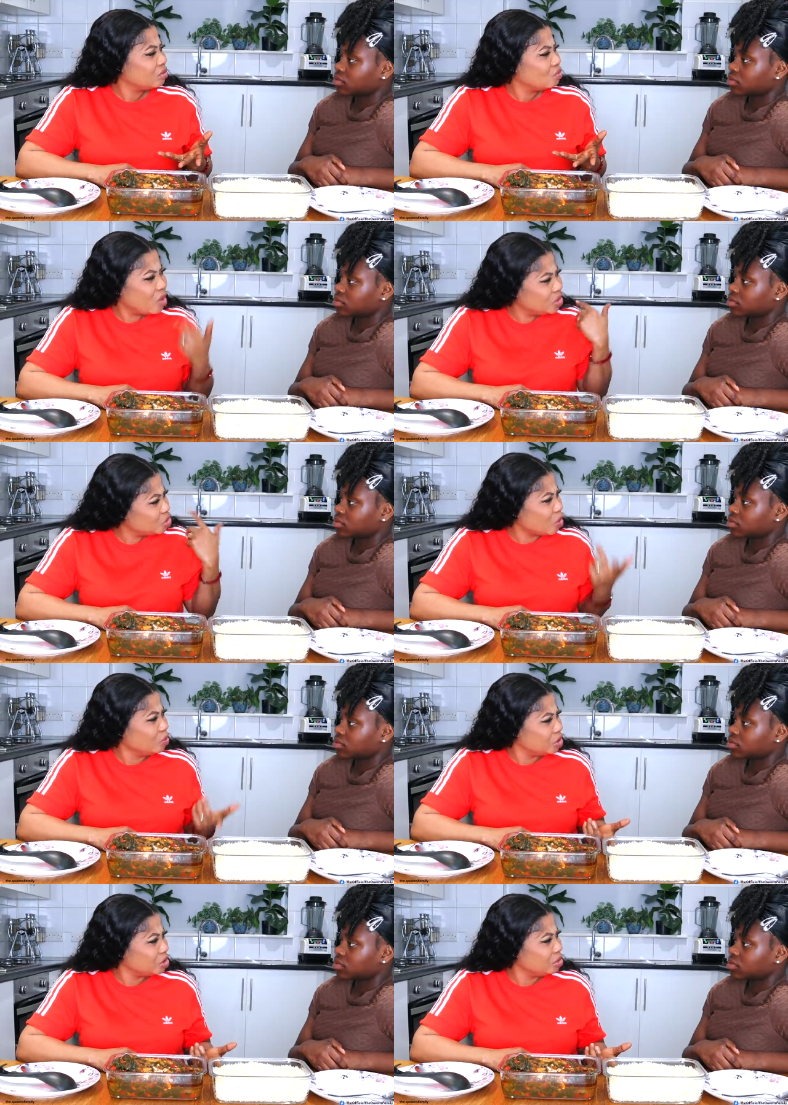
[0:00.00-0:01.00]
Speaker 1: What is
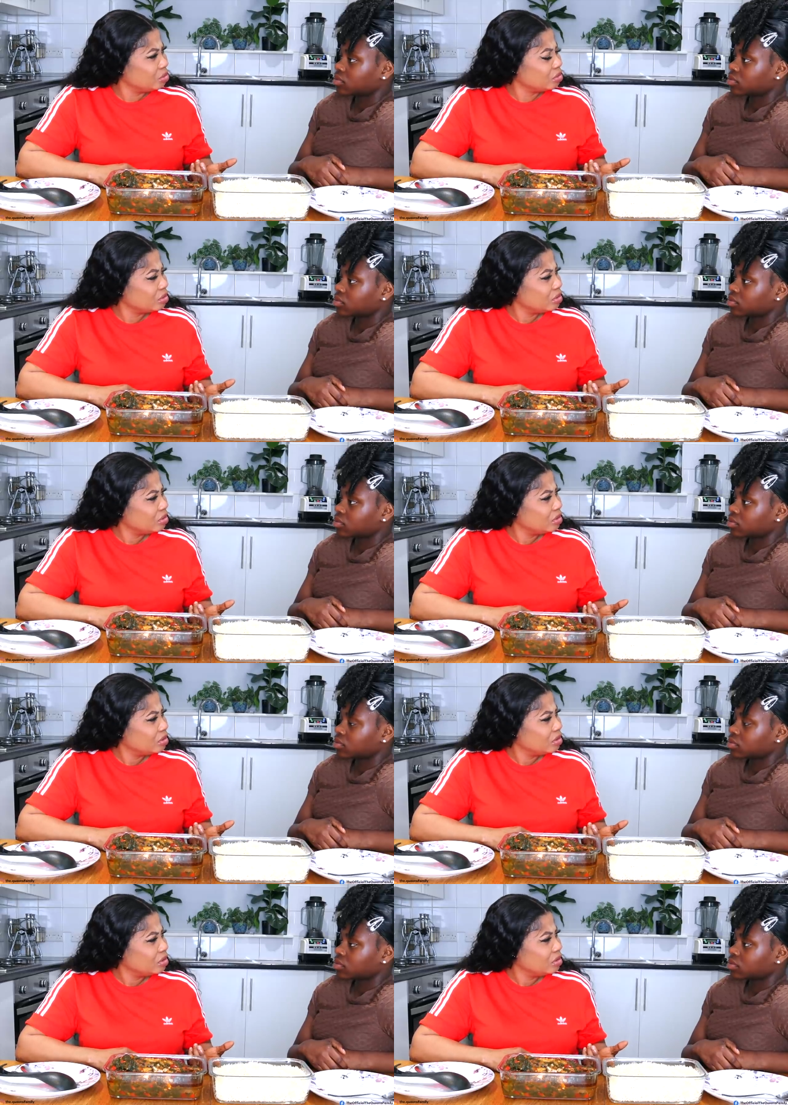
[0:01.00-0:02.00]
wrong with you?
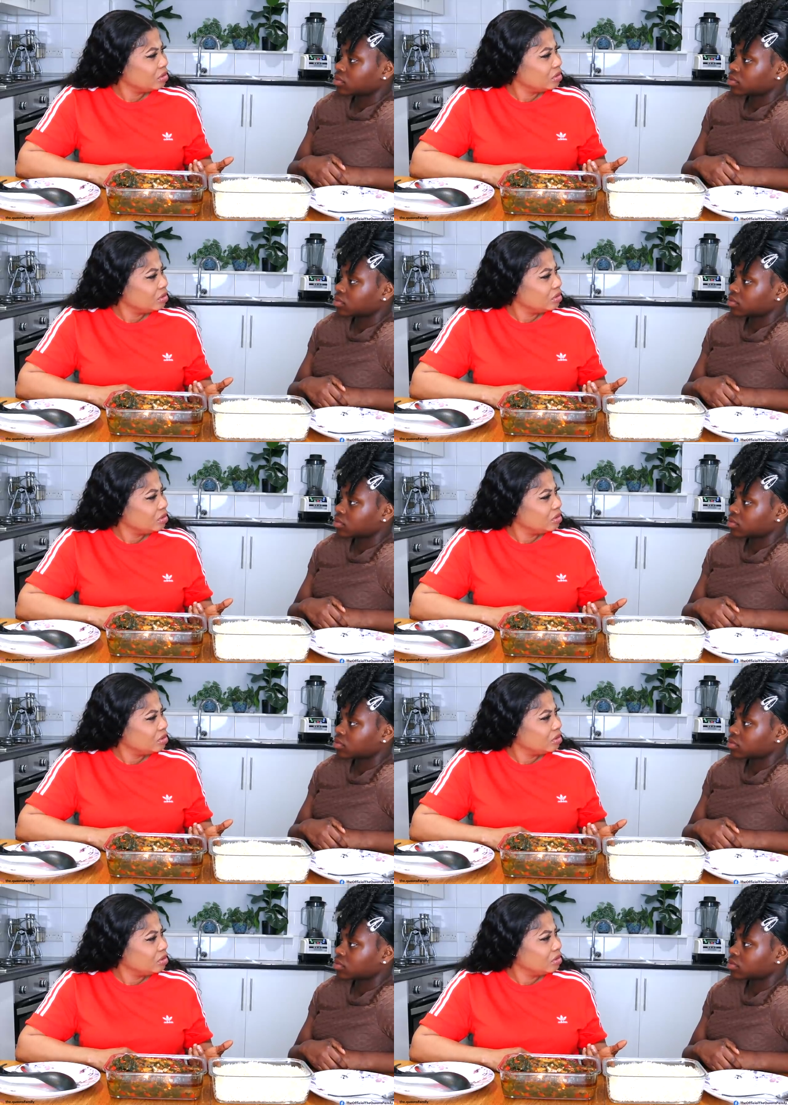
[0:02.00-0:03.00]
Maybe you can start
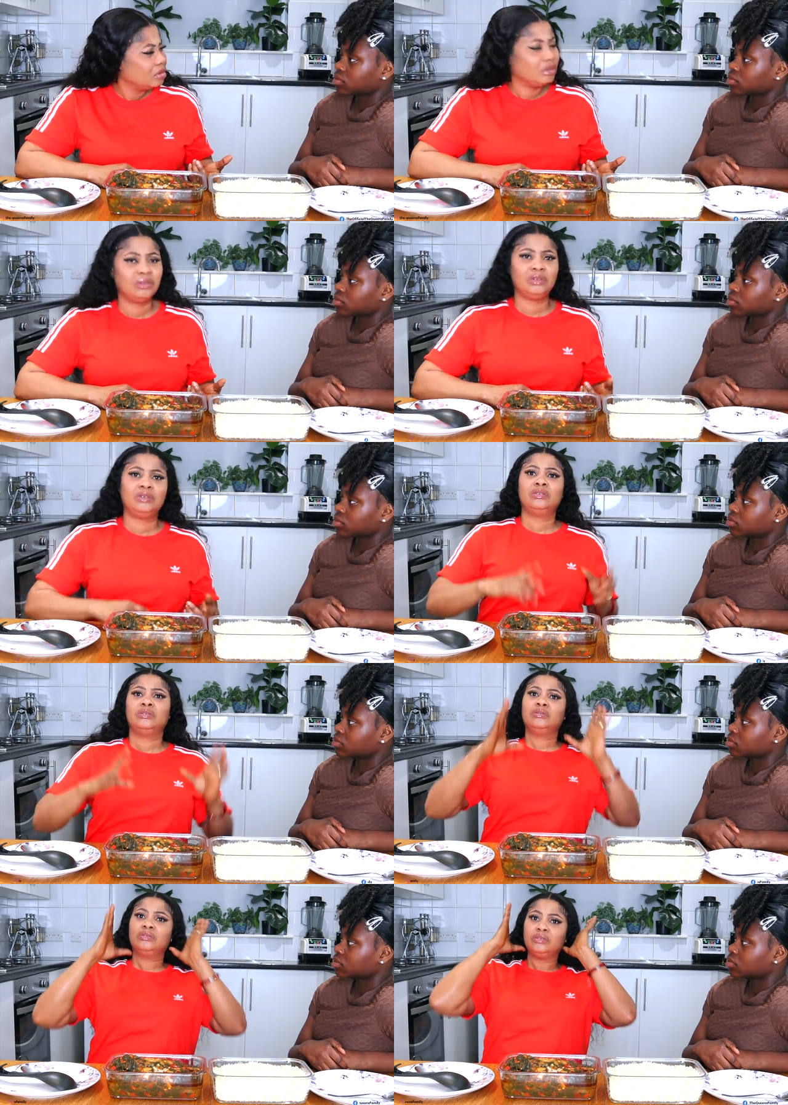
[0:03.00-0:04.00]
now. So.
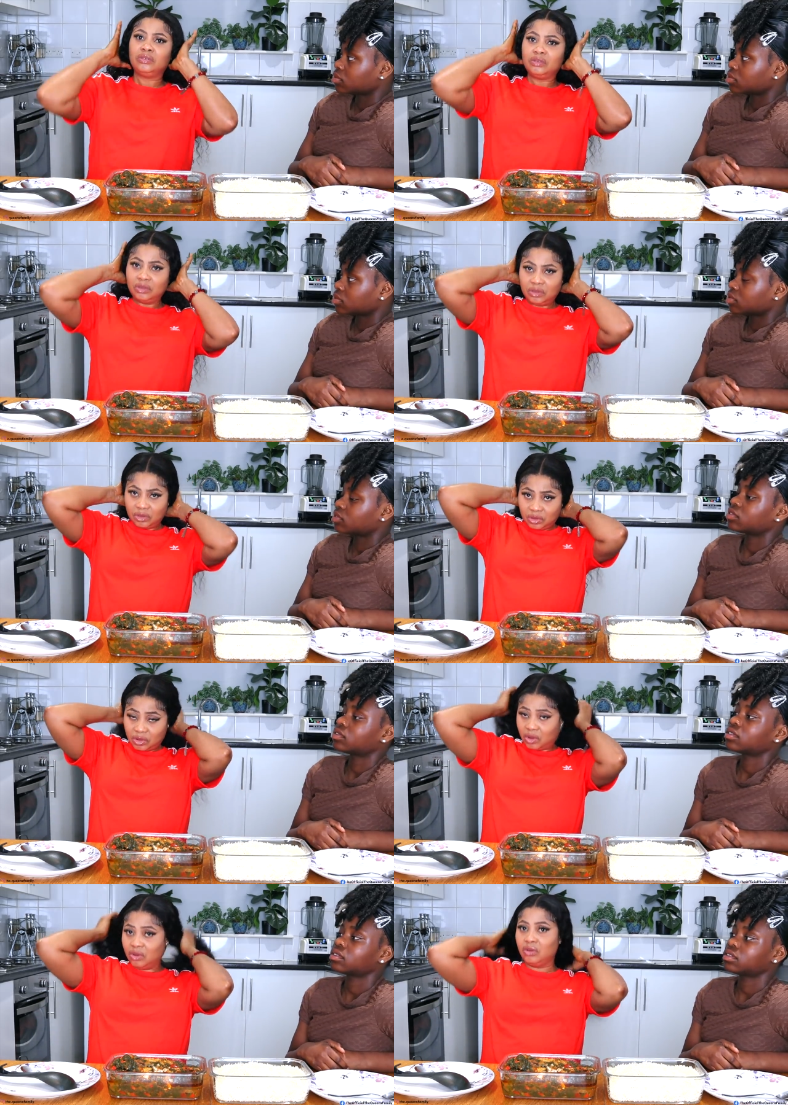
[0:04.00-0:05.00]

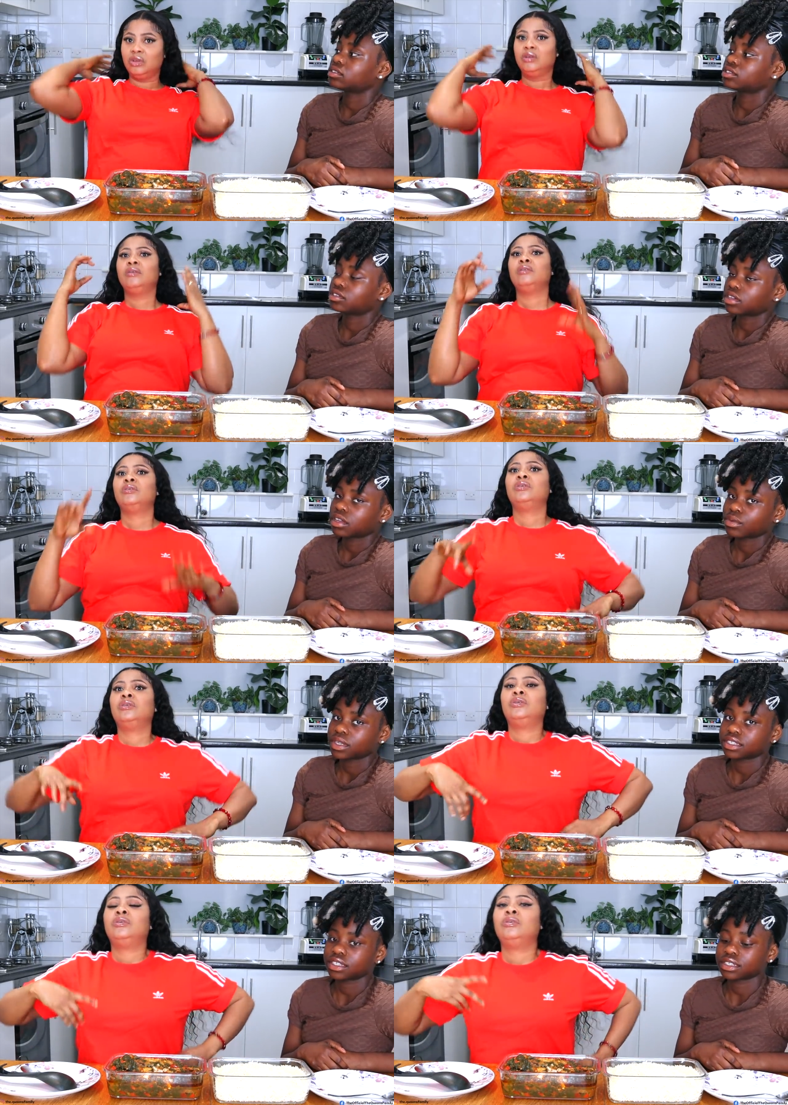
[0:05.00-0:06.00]
So.
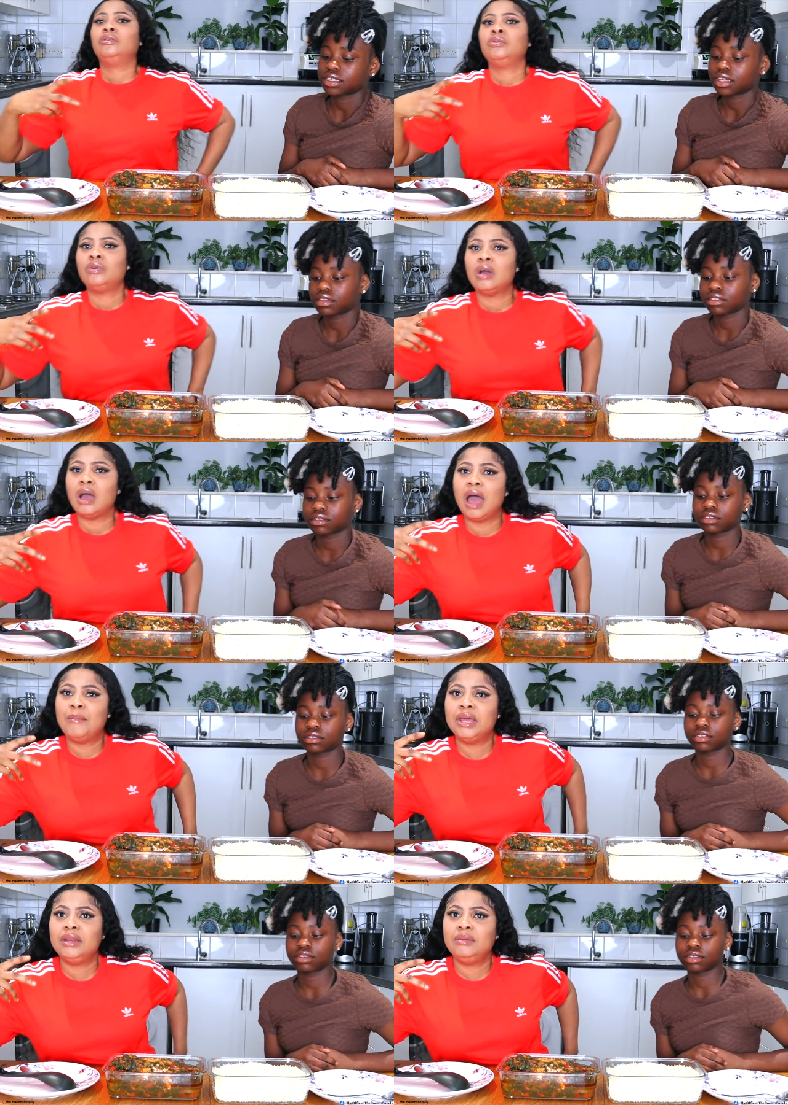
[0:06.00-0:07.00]

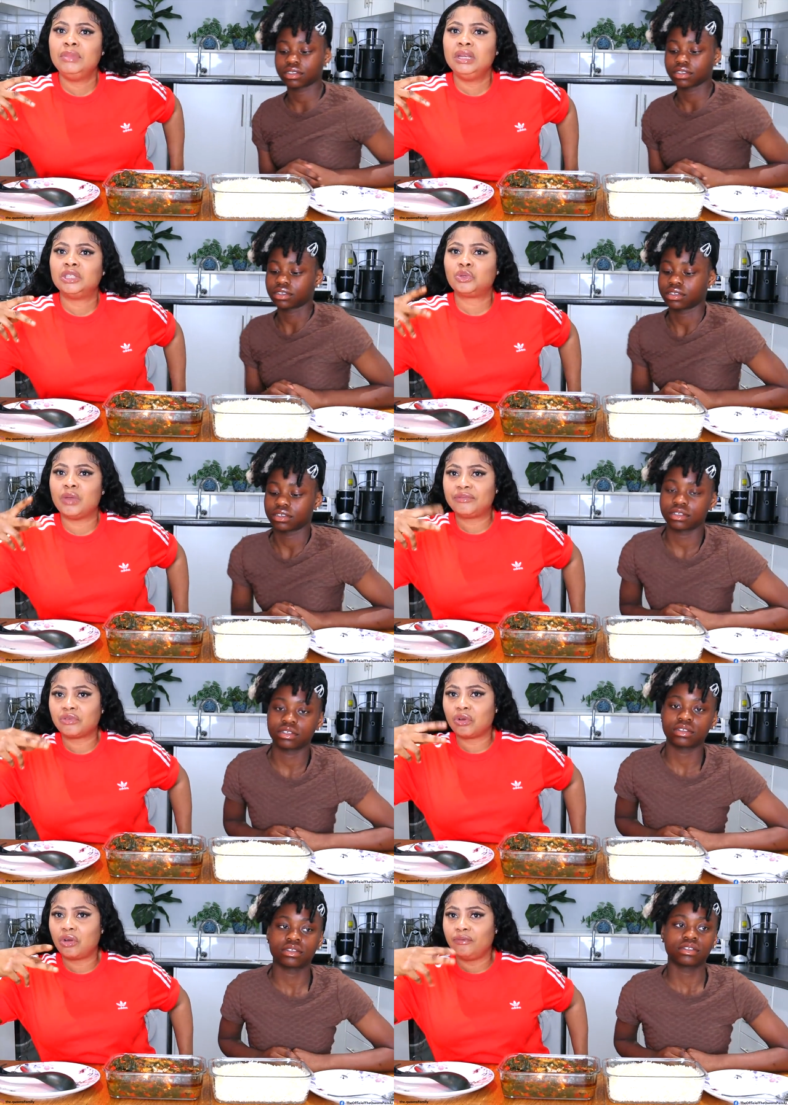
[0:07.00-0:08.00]
How many minutes we
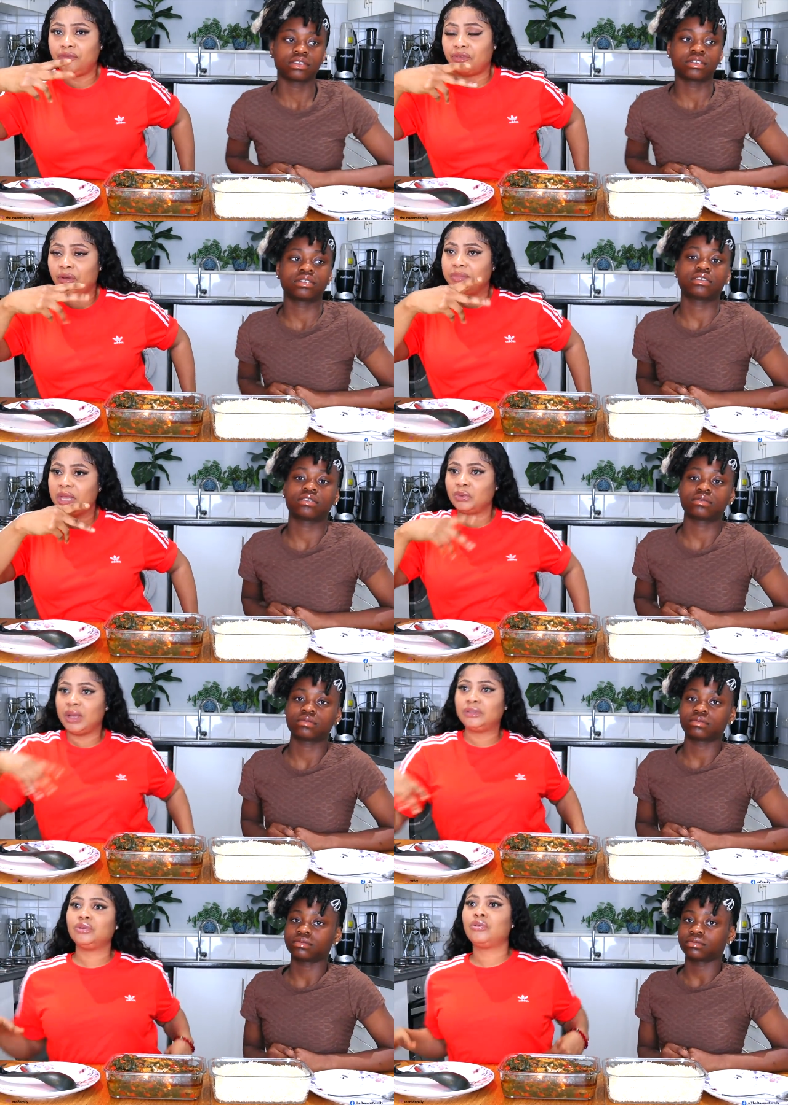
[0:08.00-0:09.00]
have to from here?
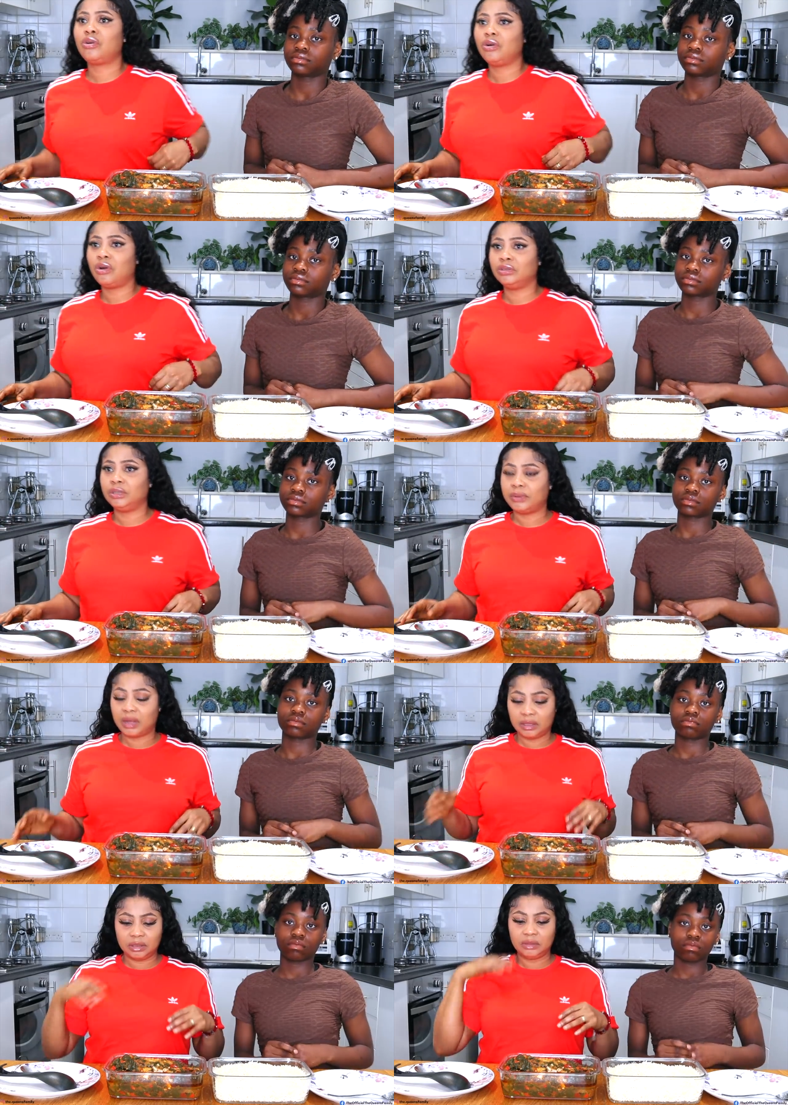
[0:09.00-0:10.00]
We have to yeah. pour the
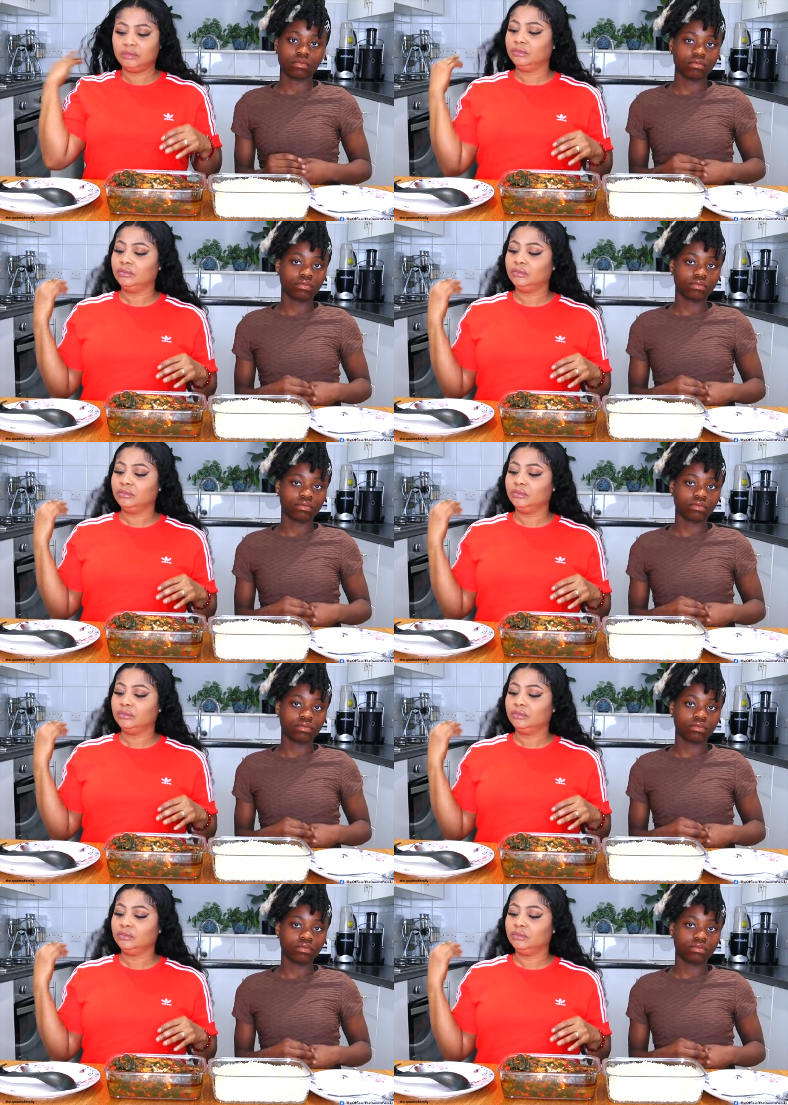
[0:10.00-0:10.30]
path.